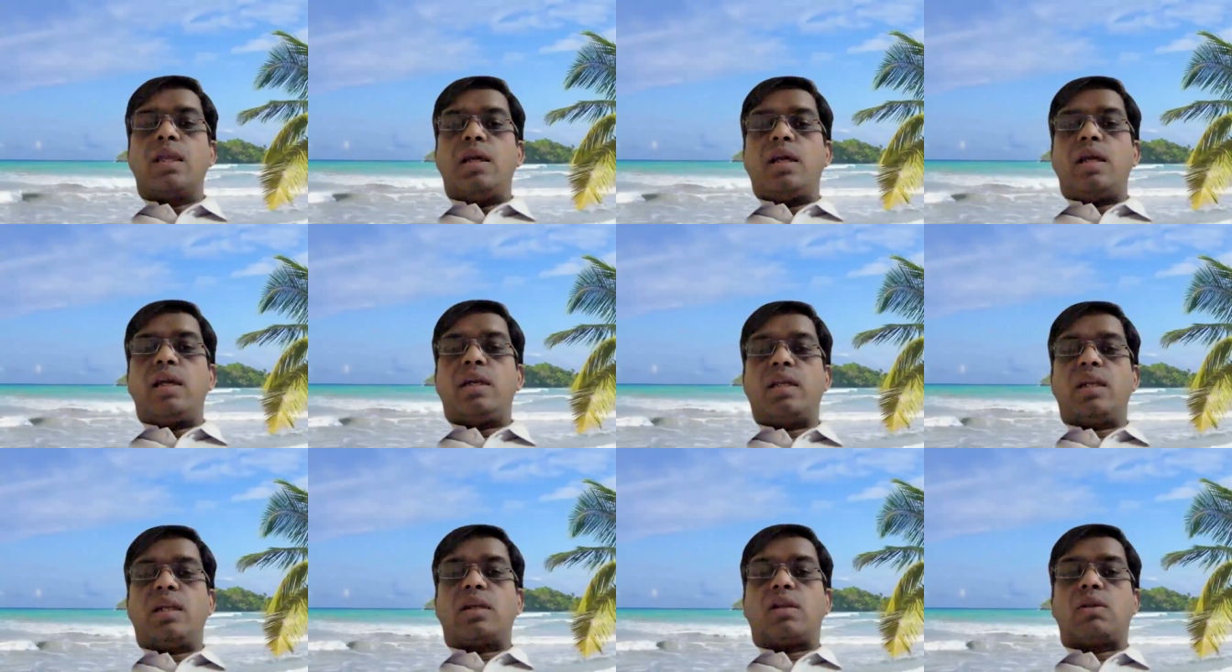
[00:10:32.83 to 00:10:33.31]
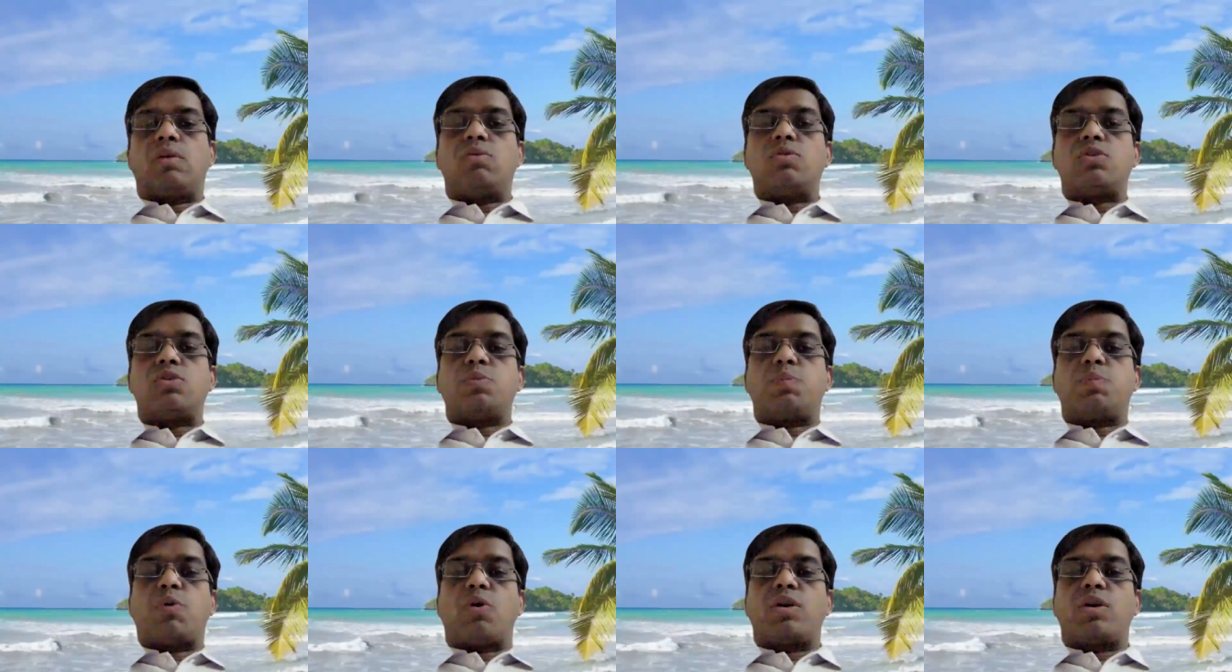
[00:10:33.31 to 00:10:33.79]
It
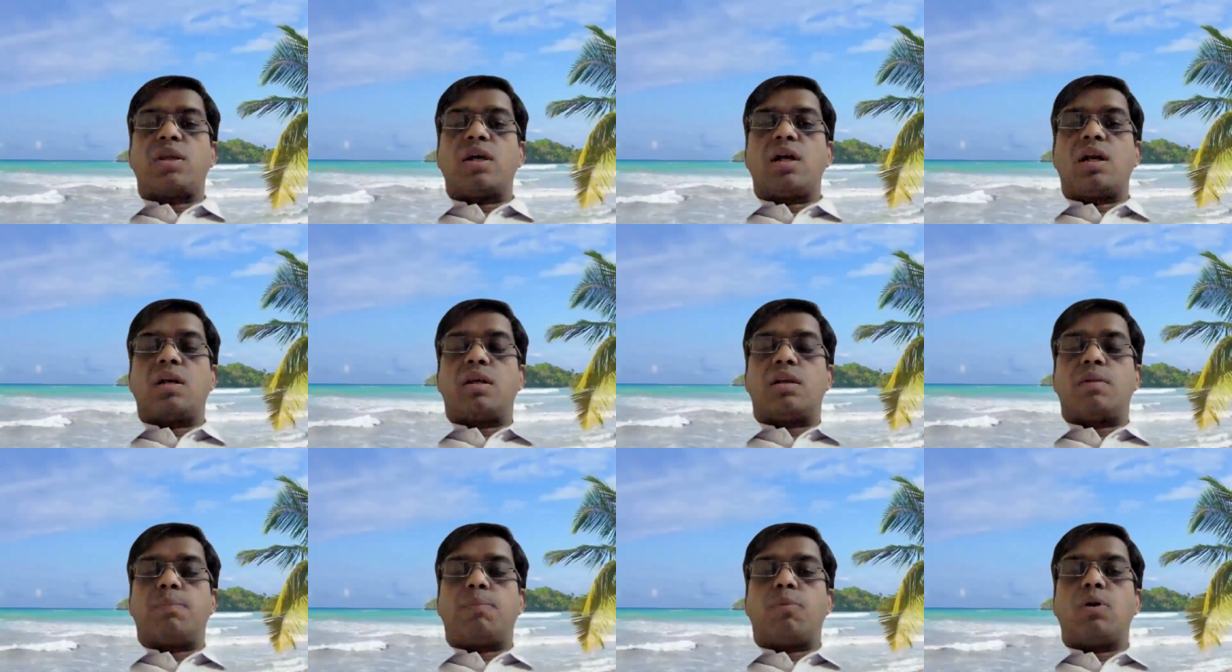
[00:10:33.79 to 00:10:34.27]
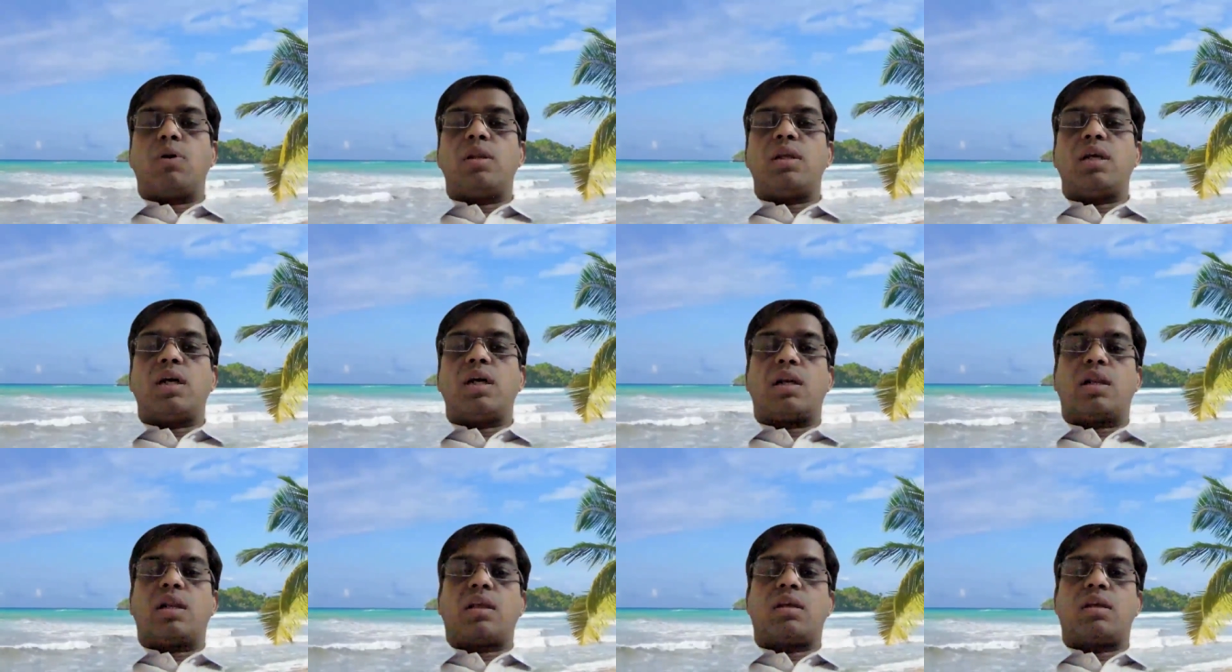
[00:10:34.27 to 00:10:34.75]
includes
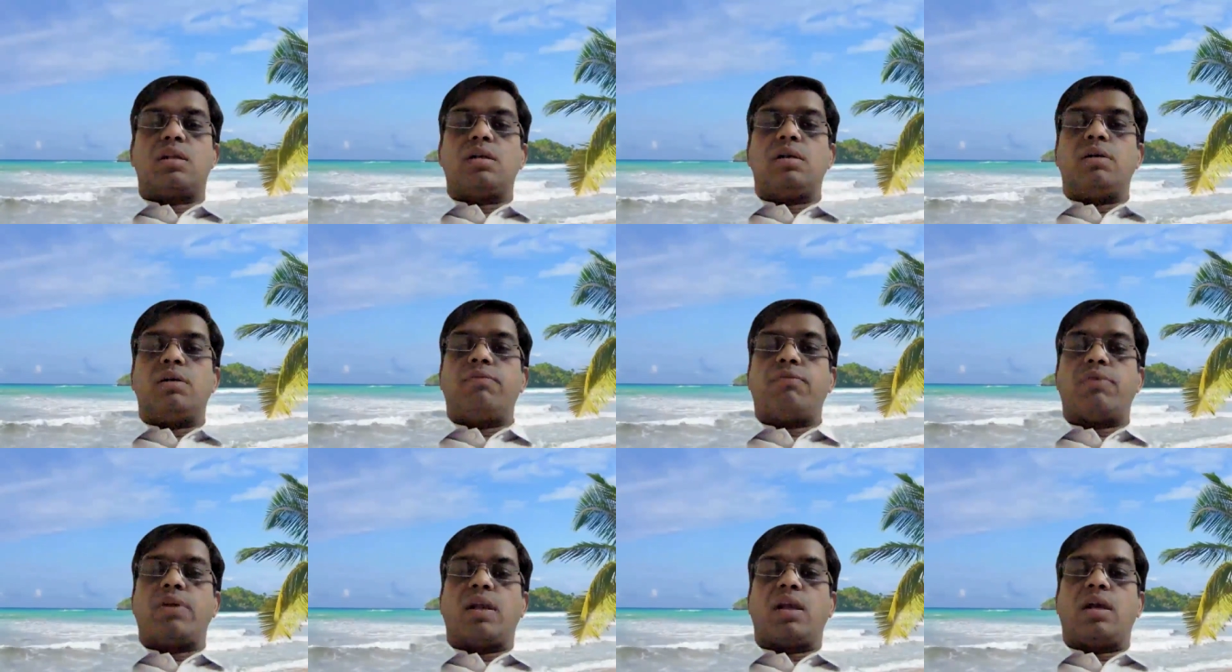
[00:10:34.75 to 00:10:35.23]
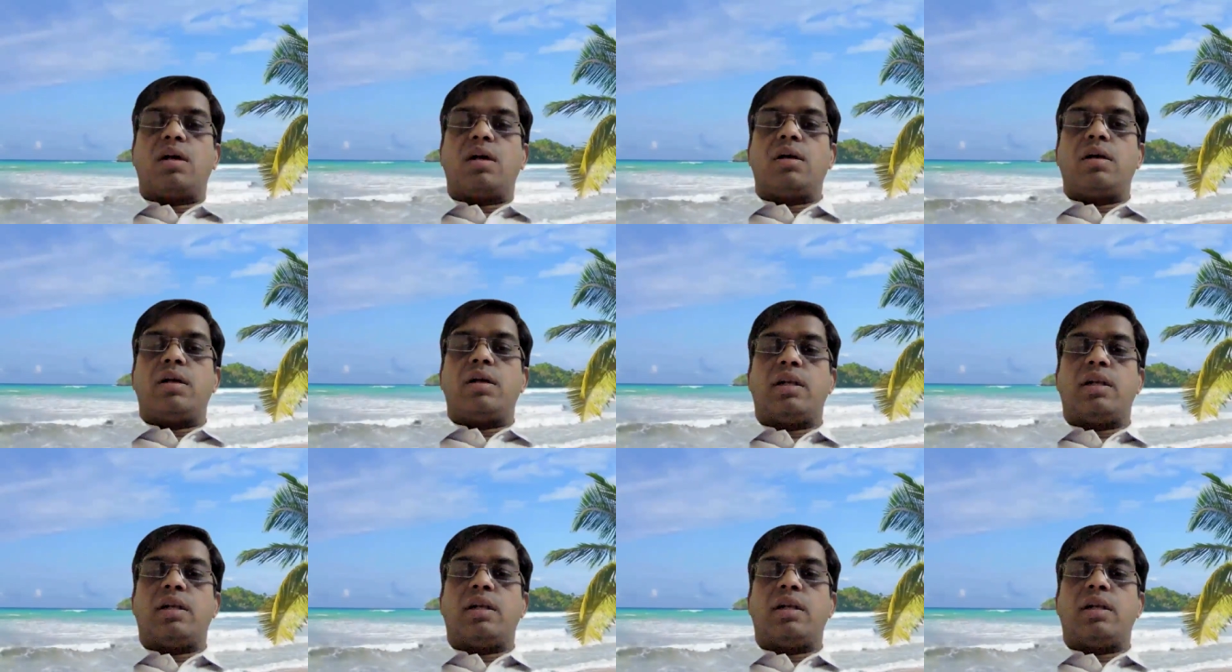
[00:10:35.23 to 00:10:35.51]
polyarticular finger